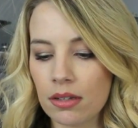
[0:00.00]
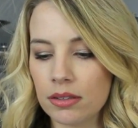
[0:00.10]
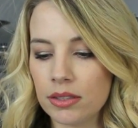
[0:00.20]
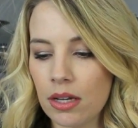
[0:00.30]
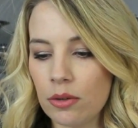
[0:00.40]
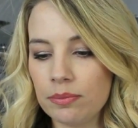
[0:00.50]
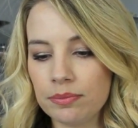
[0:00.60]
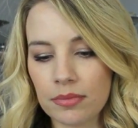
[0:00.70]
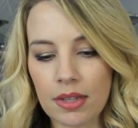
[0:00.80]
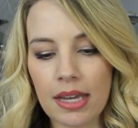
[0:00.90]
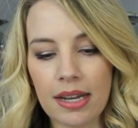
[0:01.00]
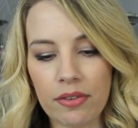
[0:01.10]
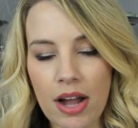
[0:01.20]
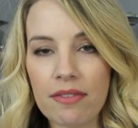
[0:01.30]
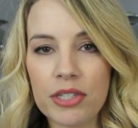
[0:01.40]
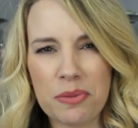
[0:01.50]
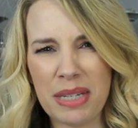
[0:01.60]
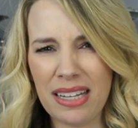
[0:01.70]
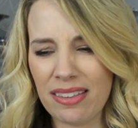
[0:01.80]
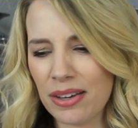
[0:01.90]
So can't ever have too
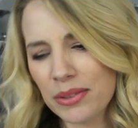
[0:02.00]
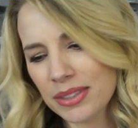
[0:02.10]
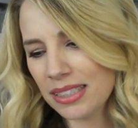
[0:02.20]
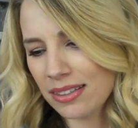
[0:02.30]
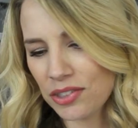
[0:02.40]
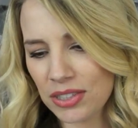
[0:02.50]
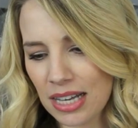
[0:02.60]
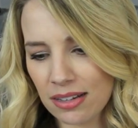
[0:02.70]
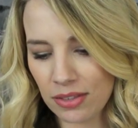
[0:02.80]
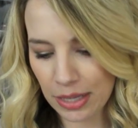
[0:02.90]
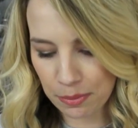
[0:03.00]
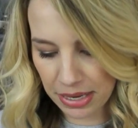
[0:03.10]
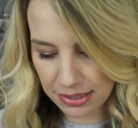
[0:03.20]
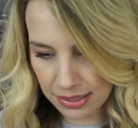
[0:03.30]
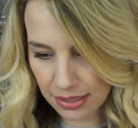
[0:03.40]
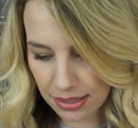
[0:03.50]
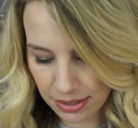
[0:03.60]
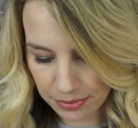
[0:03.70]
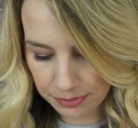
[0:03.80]
many of those. You know, it's just kind of like a basic.